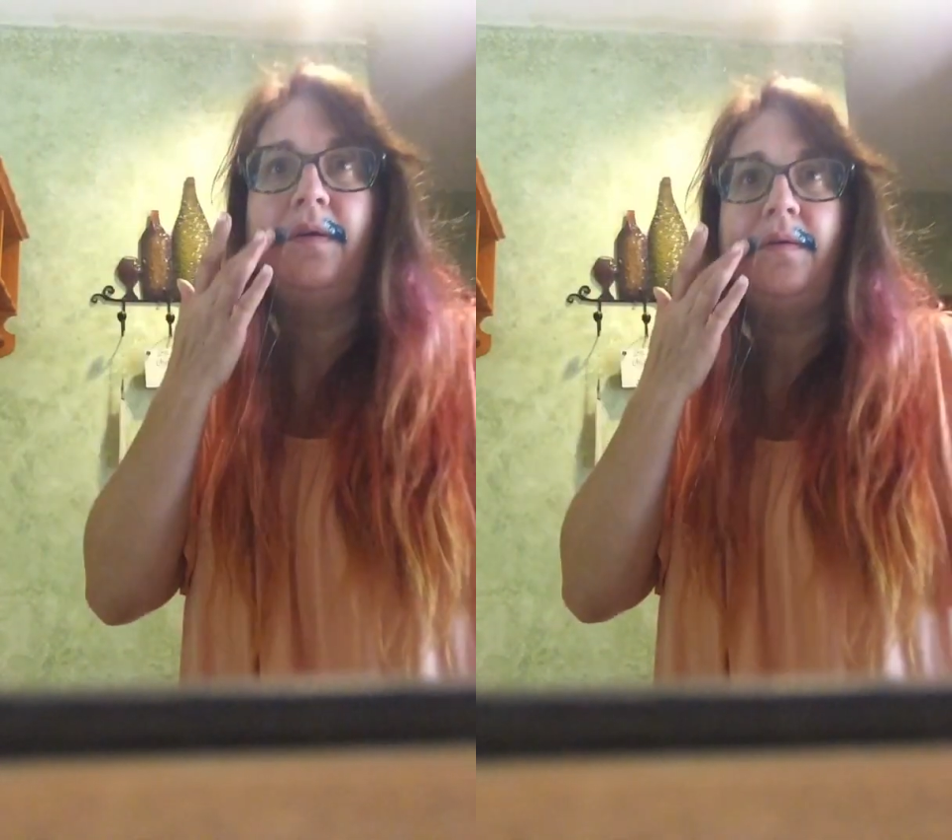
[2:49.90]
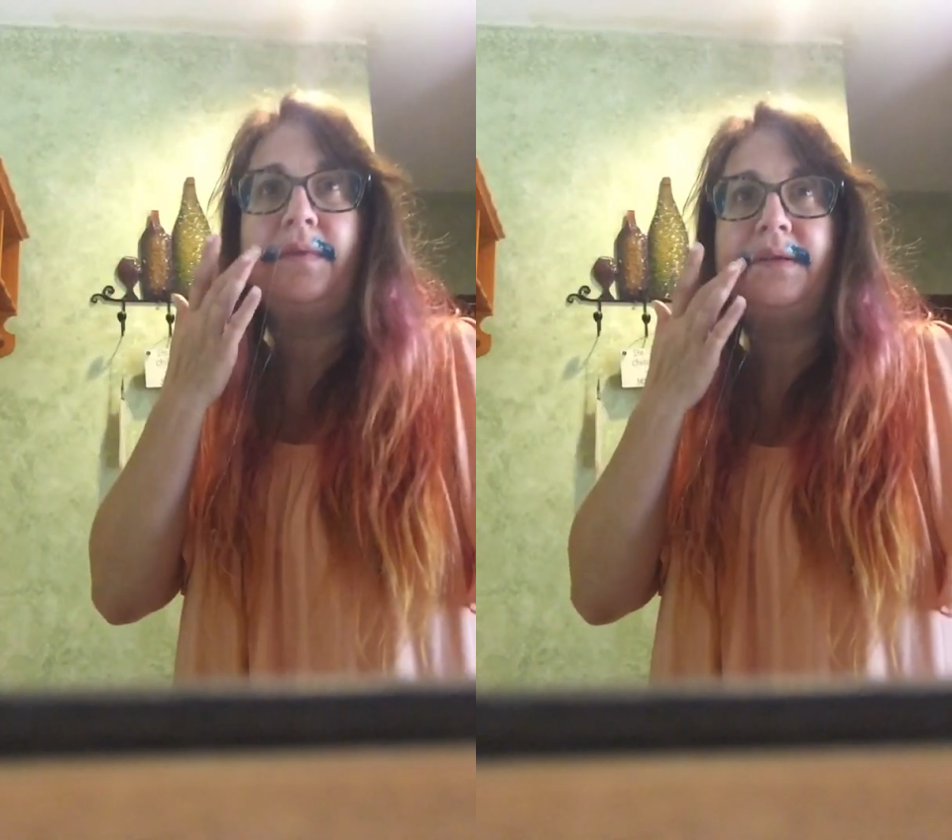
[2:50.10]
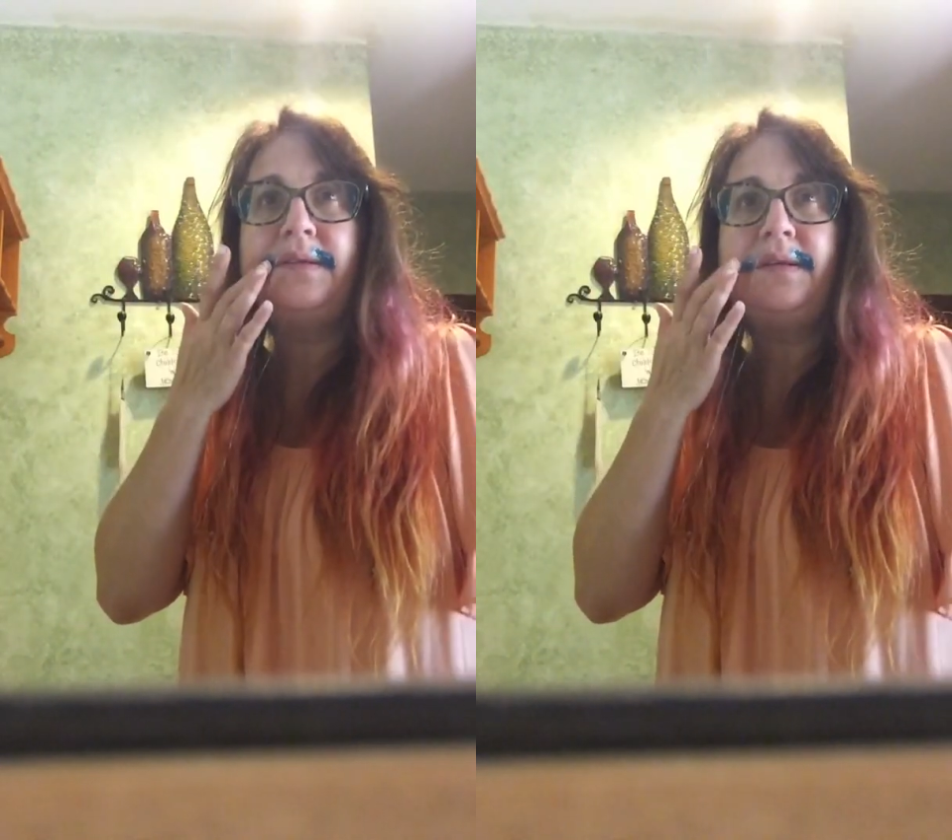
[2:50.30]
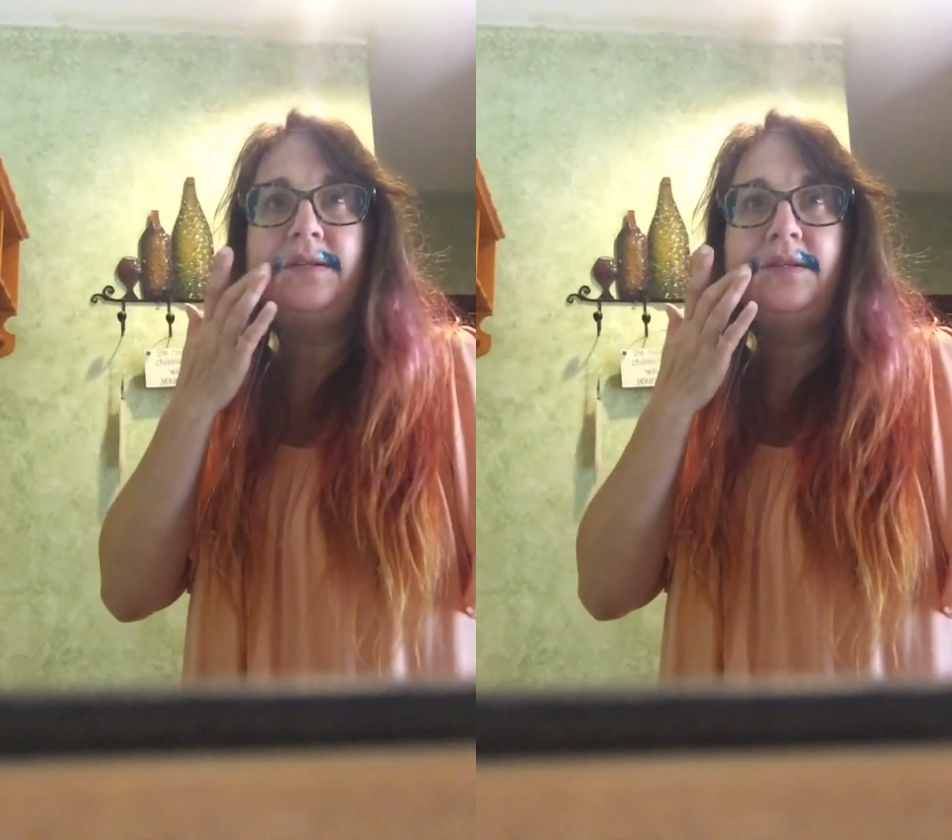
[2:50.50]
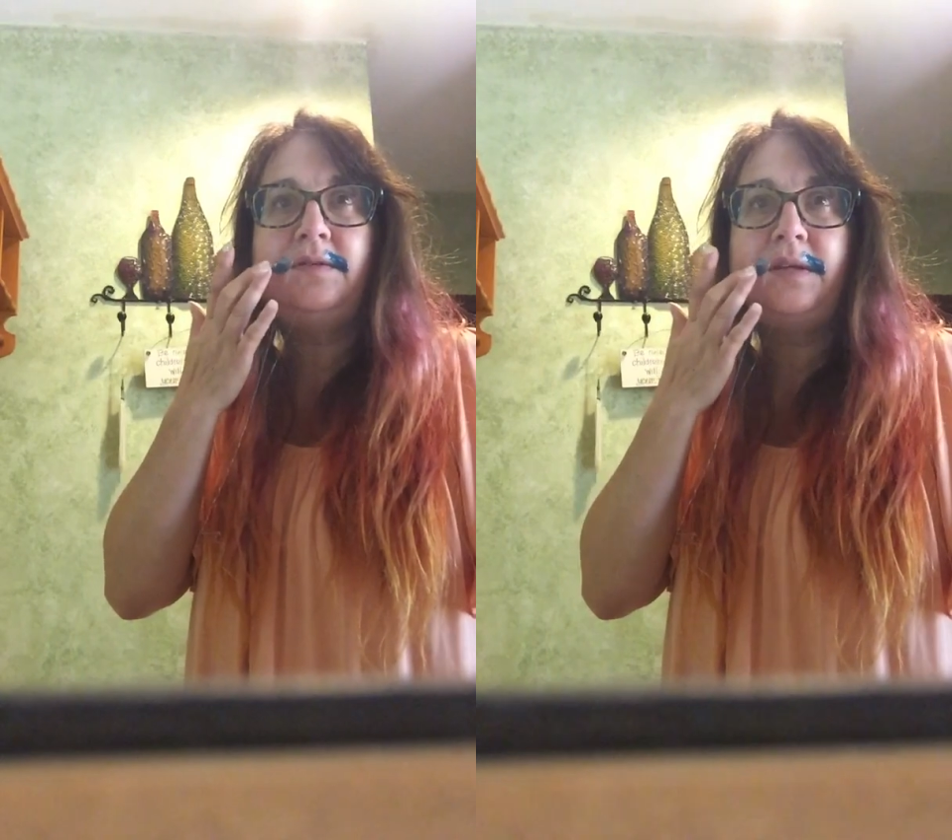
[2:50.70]
But it's
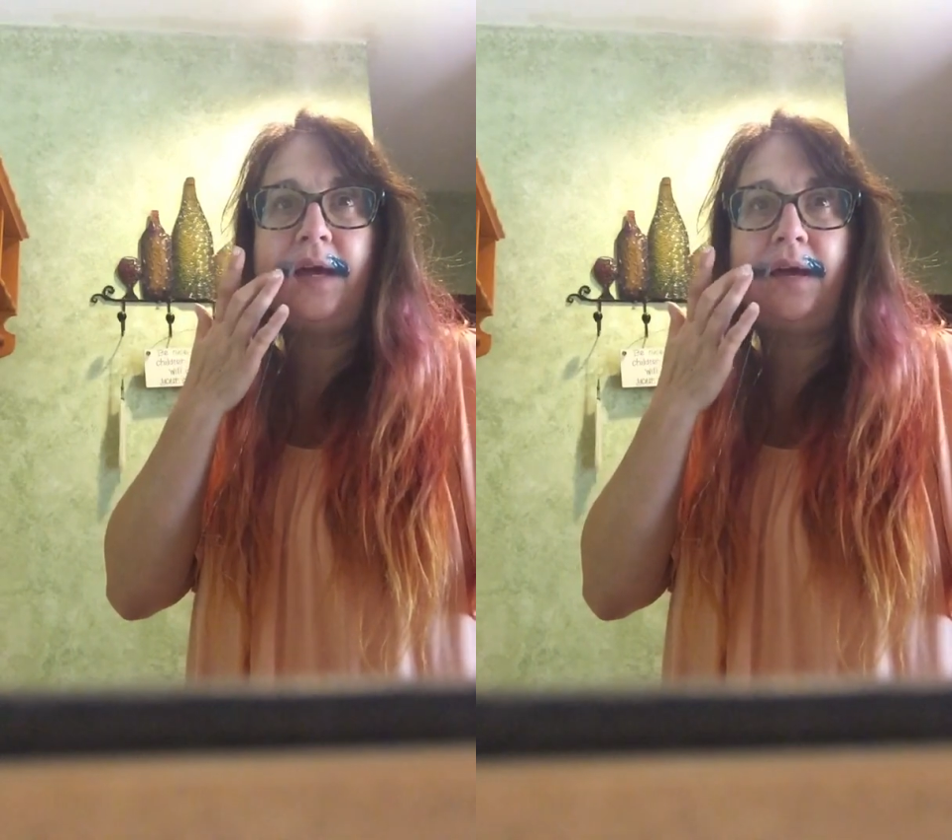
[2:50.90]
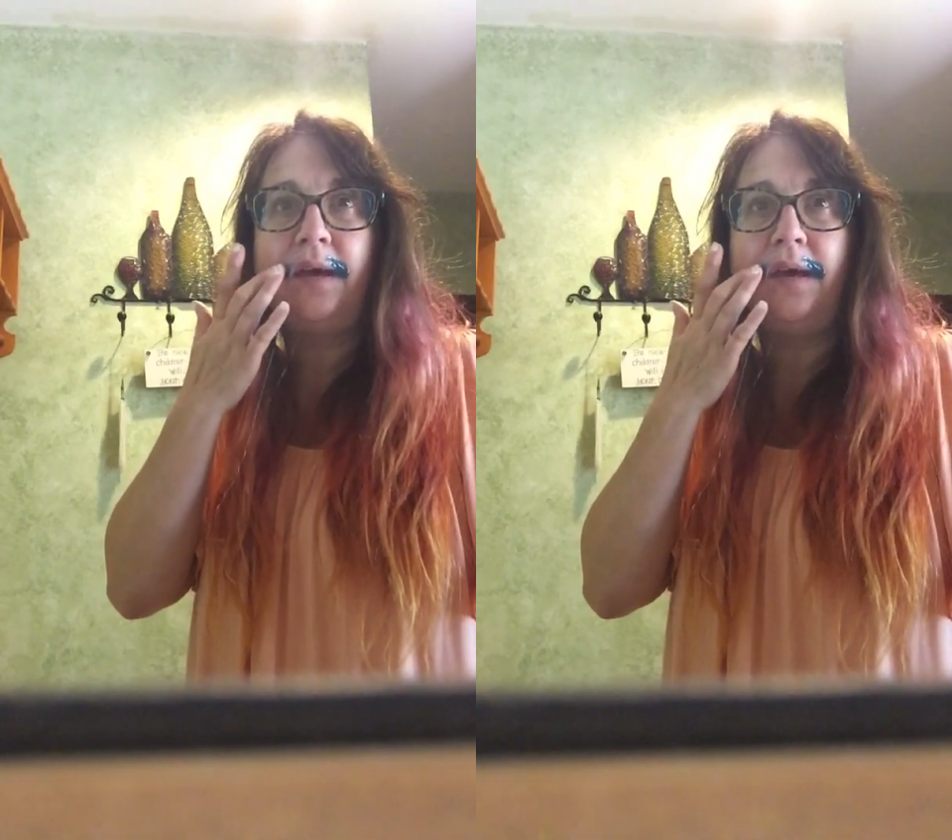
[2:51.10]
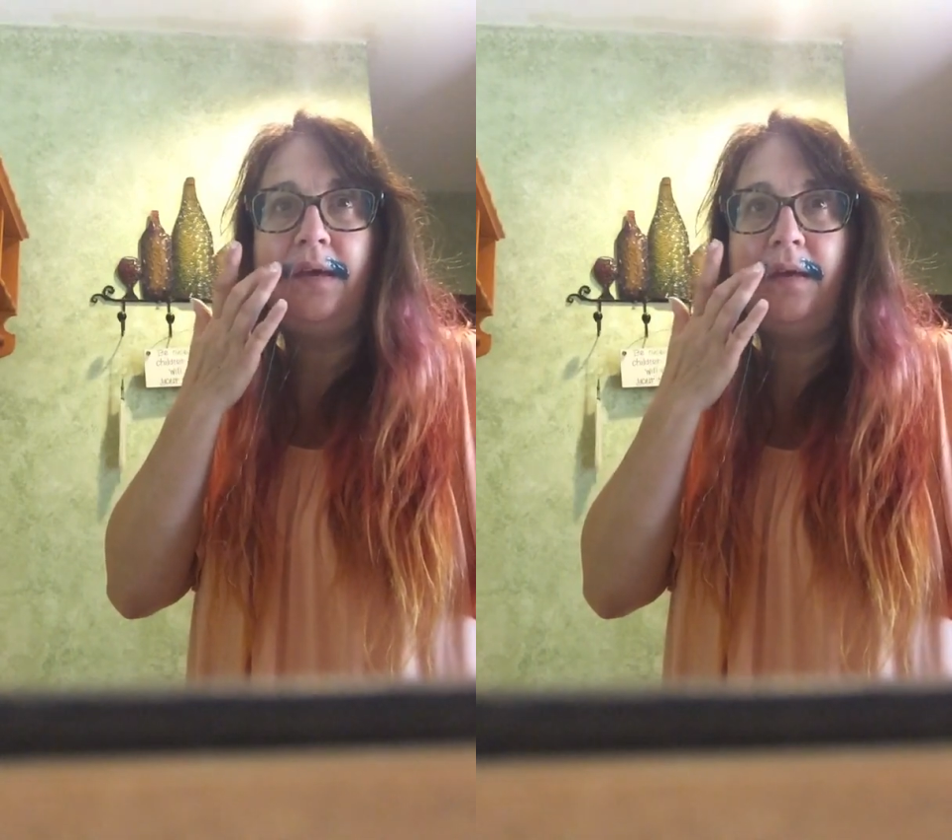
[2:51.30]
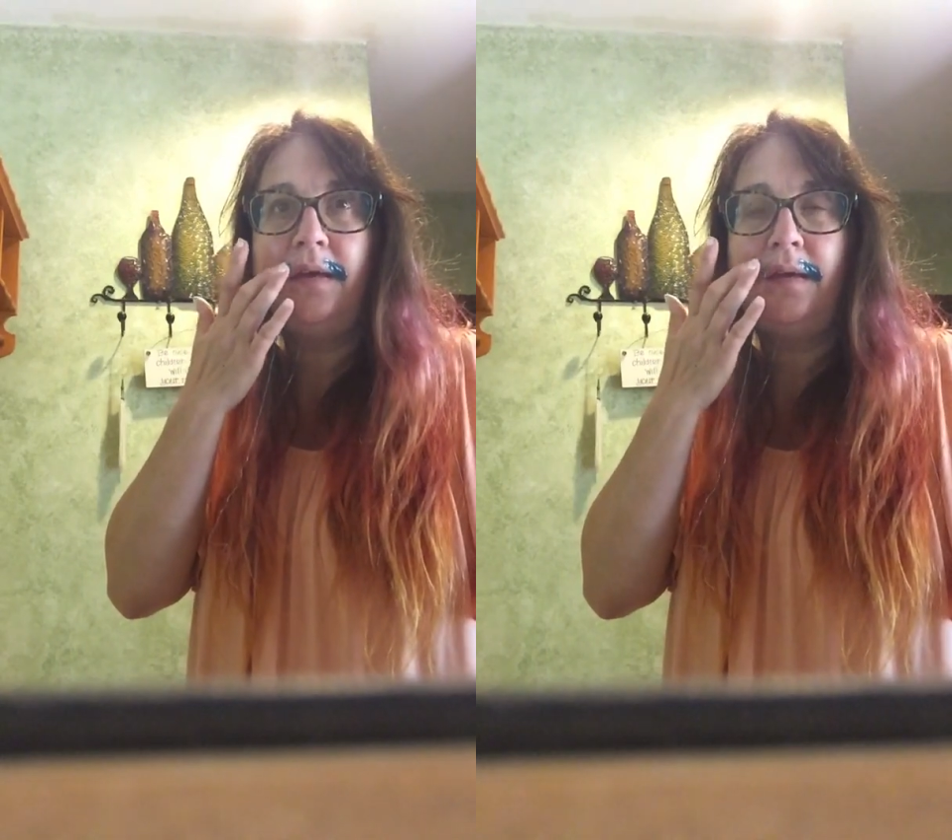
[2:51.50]
not too tacky.